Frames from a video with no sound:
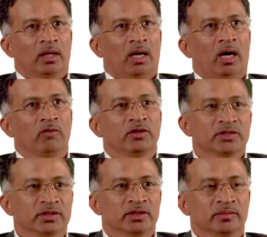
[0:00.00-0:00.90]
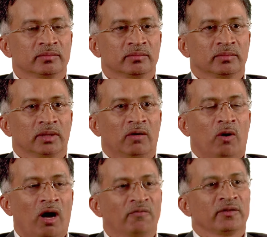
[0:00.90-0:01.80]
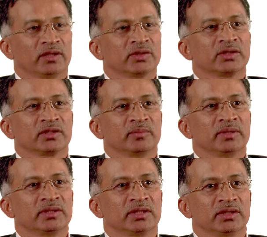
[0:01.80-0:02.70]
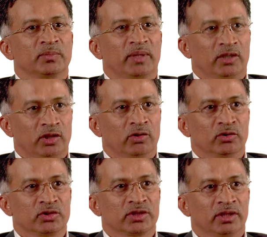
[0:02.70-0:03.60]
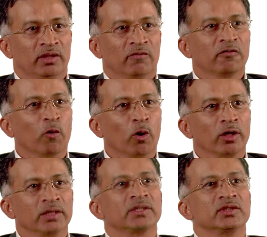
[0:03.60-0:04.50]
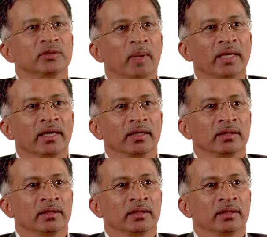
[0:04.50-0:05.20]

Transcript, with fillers: how the system, how often the system is, is being used for decision making.